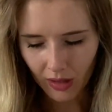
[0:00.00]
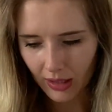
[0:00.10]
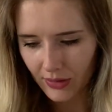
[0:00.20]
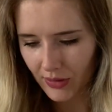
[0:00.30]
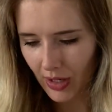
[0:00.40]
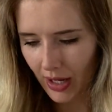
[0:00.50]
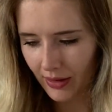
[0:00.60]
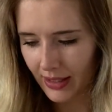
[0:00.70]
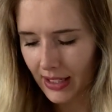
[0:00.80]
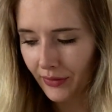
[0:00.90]
So
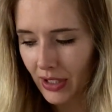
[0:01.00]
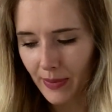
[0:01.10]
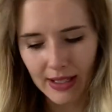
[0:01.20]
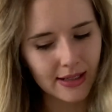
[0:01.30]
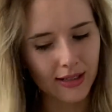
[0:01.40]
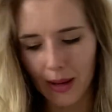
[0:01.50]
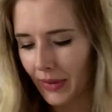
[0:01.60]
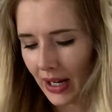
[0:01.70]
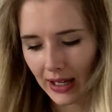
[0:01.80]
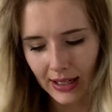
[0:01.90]
there's definitely been some
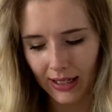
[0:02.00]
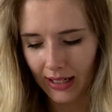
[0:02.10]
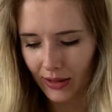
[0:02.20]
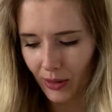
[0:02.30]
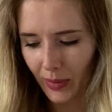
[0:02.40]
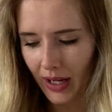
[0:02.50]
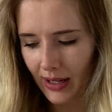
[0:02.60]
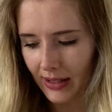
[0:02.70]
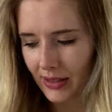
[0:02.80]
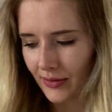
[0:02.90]
learning in your
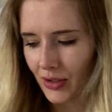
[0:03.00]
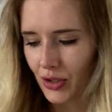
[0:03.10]
past for